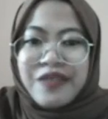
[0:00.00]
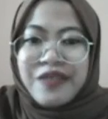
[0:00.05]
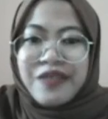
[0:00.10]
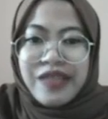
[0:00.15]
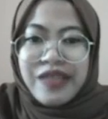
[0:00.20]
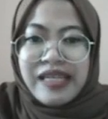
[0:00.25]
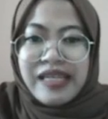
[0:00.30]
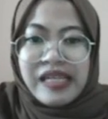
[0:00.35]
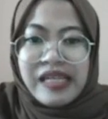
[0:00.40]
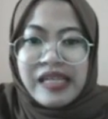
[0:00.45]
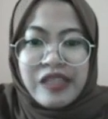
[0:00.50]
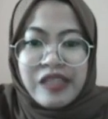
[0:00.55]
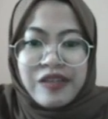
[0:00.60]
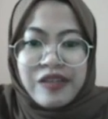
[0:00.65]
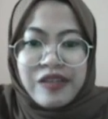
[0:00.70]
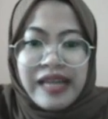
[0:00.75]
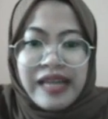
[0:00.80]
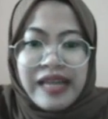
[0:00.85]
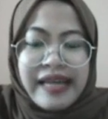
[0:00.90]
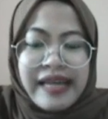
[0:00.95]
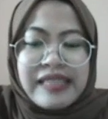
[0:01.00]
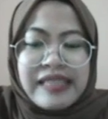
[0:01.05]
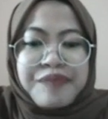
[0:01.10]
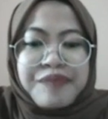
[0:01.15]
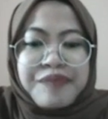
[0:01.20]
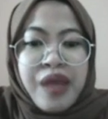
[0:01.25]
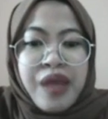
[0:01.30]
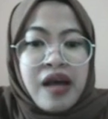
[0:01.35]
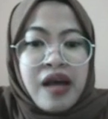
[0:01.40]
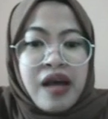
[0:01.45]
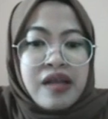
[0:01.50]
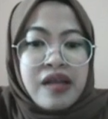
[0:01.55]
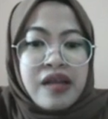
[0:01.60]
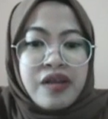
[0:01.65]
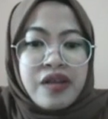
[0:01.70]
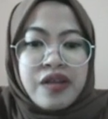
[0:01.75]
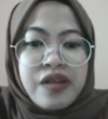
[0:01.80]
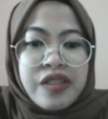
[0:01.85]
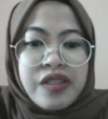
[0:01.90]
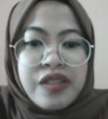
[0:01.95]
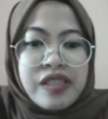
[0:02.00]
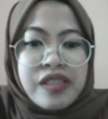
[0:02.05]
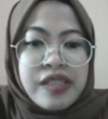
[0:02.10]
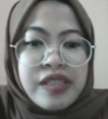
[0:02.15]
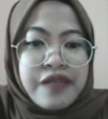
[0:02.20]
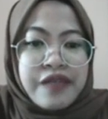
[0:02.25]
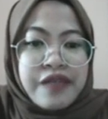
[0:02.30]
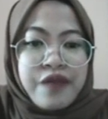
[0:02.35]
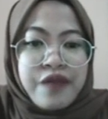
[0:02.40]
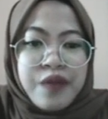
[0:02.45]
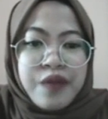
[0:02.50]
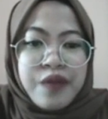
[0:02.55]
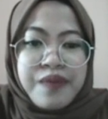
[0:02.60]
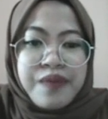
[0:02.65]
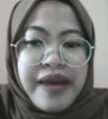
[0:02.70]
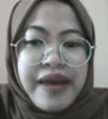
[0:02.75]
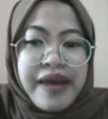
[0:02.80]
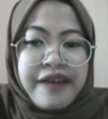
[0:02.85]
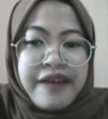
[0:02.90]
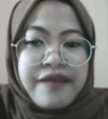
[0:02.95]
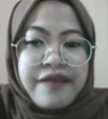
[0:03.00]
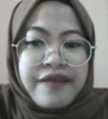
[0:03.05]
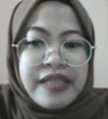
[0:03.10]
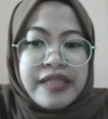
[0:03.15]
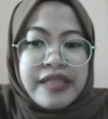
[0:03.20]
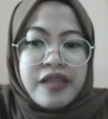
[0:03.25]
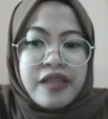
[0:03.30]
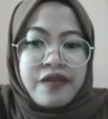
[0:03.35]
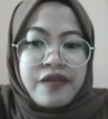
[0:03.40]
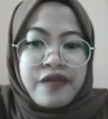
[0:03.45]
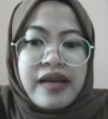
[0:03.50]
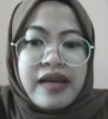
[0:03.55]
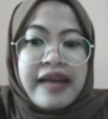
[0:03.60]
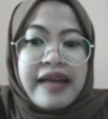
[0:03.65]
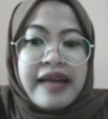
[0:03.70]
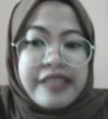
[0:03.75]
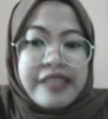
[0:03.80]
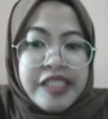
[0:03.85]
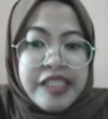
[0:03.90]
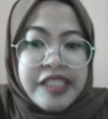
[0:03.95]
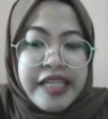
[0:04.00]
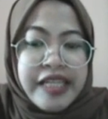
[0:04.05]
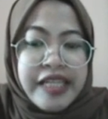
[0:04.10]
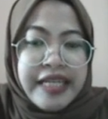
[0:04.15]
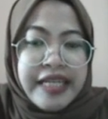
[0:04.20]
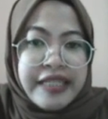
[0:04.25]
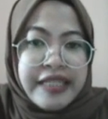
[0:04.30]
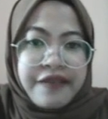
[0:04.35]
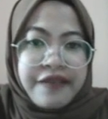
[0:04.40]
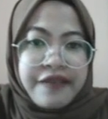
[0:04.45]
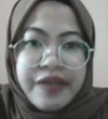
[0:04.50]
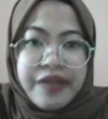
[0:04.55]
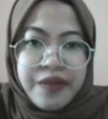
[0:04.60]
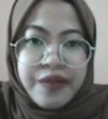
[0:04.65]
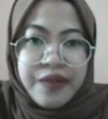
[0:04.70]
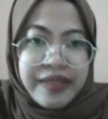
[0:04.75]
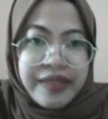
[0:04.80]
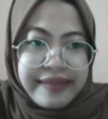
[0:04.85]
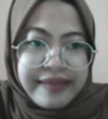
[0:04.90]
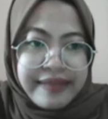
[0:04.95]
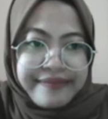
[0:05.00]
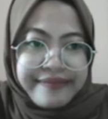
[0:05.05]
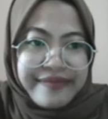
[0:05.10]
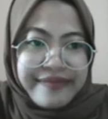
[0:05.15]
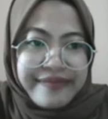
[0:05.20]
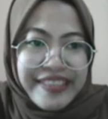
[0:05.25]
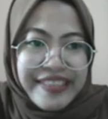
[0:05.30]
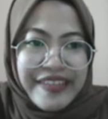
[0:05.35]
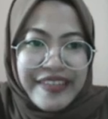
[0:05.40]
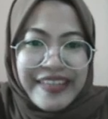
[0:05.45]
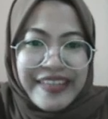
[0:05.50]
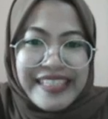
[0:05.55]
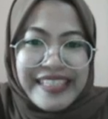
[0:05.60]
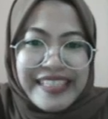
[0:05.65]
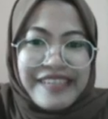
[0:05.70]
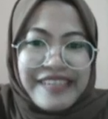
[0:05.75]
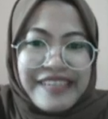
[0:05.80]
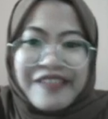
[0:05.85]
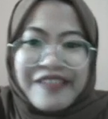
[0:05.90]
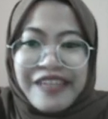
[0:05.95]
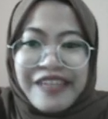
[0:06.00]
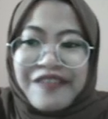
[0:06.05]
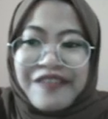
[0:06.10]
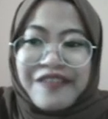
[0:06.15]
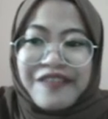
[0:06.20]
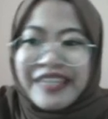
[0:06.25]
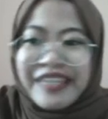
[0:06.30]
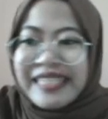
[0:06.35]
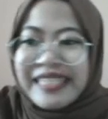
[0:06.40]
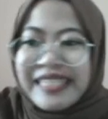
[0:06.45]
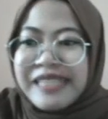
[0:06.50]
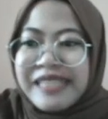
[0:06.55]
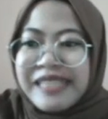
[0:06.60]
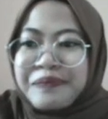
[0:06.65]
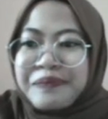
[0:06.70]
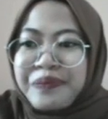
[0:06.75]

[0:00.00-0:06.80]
with the soft science. The authors informed the benefits of the understanding the phenomenon, so it's the difference.